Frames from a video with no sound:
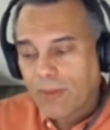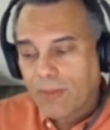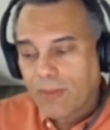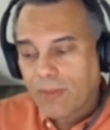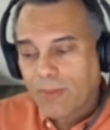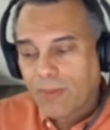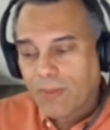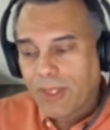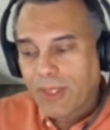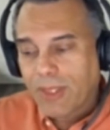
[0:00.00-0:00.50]

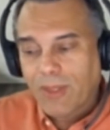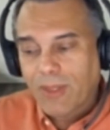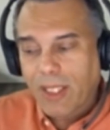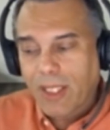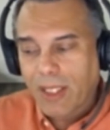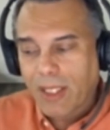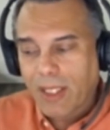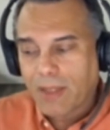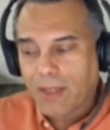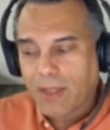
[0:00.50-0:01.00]
So
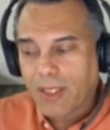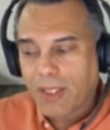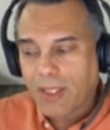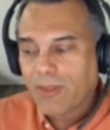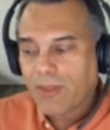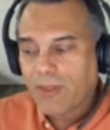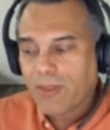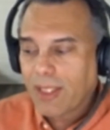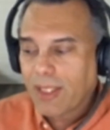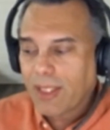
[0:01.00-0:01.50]
I could
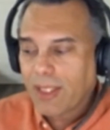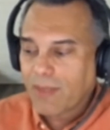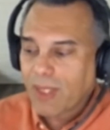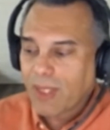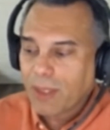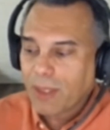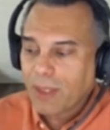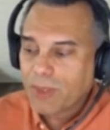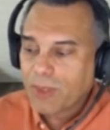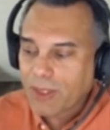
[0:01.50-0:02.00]

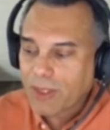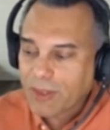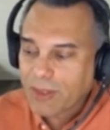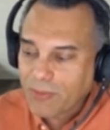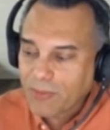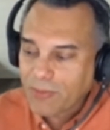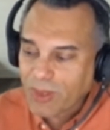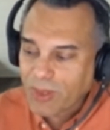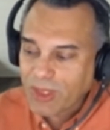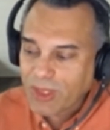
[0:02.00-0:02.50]
have an
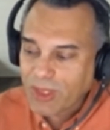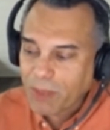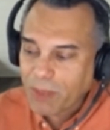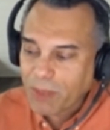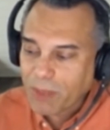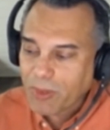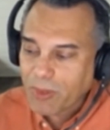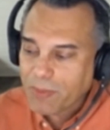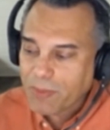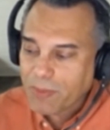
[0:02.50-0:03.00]
object, for
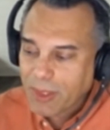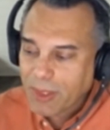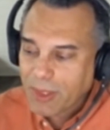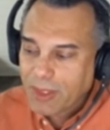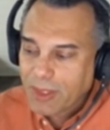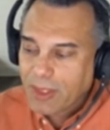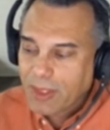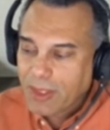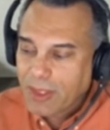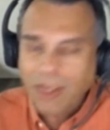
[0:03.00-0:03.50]
example.
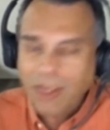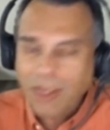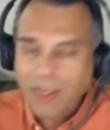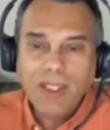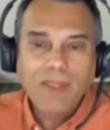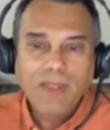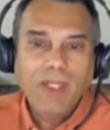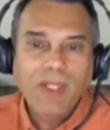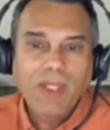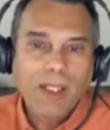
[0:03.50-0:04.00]
I could
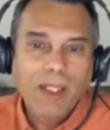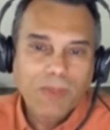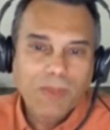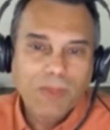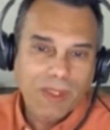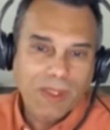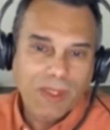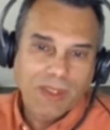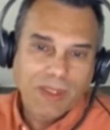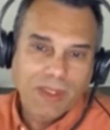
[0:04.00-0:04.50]
have an
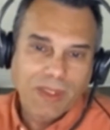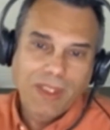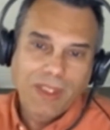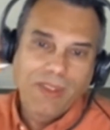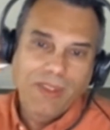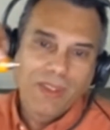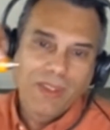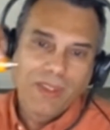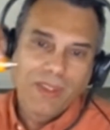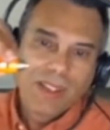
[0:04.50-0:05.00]
object
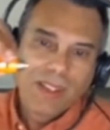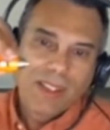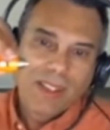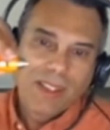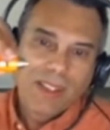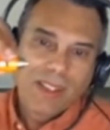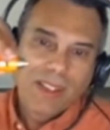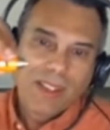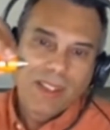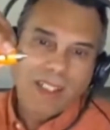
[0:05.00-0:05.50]
here,
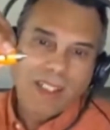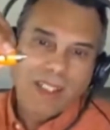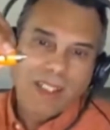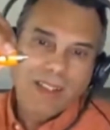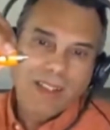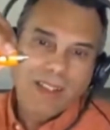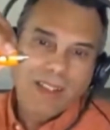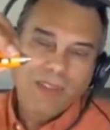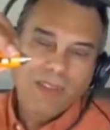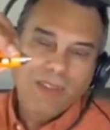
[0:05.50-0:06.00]

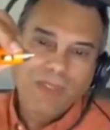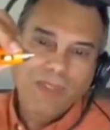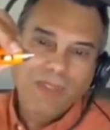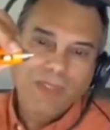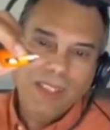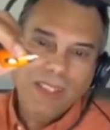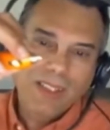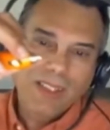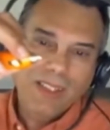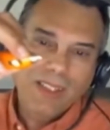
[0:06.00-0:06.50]
and the
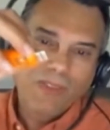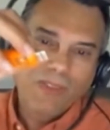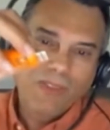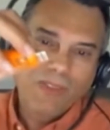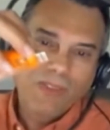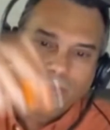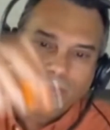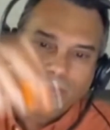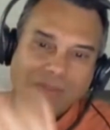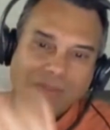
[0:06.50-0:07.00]
fact that
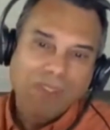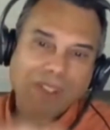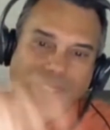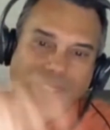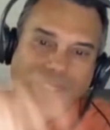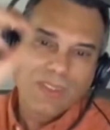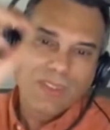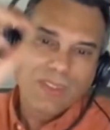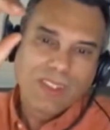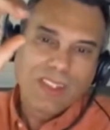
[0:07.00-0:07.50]
it
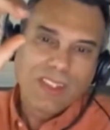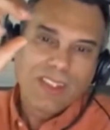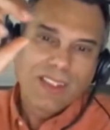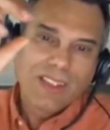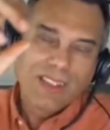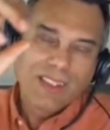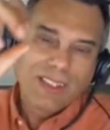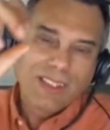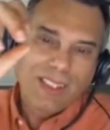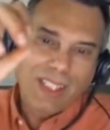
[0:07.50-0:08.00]
falls,
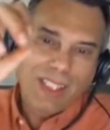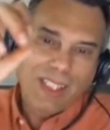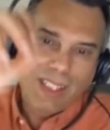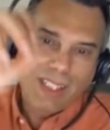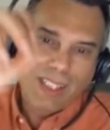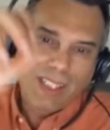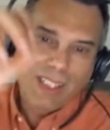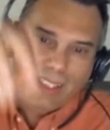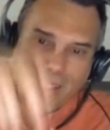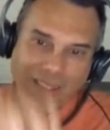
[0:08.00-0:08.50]

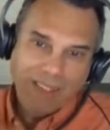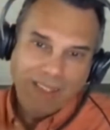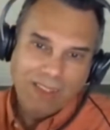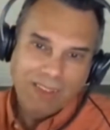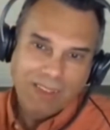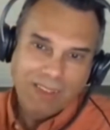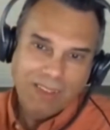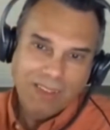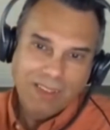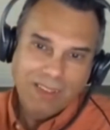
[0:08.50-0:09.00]
that
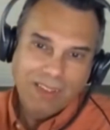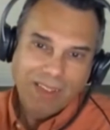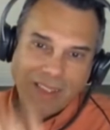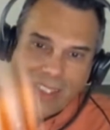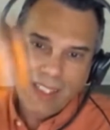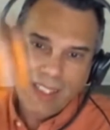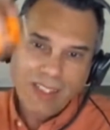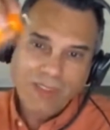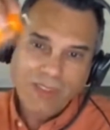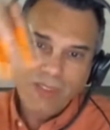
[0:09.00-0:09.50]
is
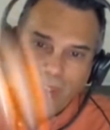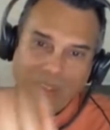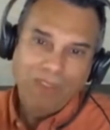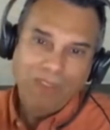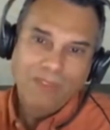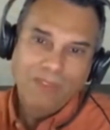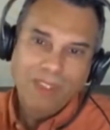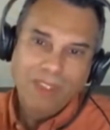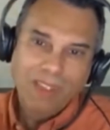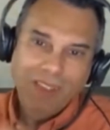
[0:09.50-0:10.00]

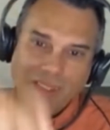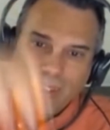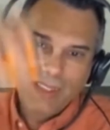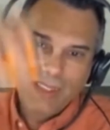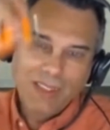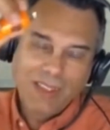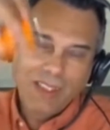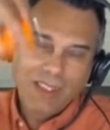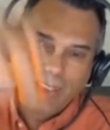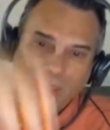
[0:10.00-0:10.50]
energy,
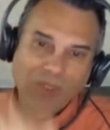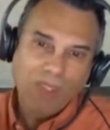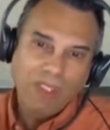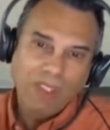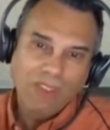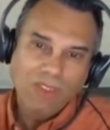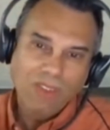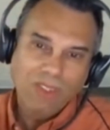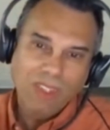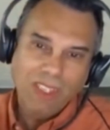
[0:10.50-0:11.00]
right?
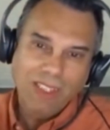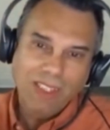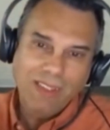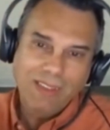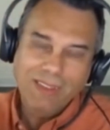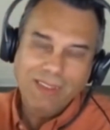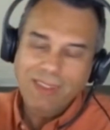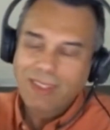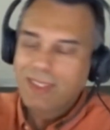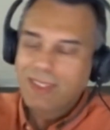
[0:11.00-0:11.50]
It has
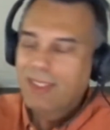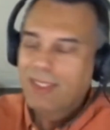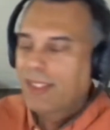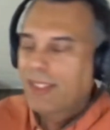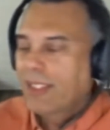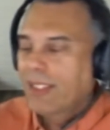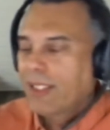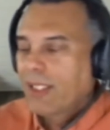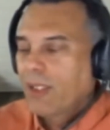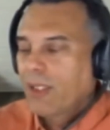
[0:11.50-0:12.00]
changed
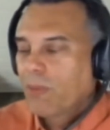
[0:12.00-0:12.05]
states.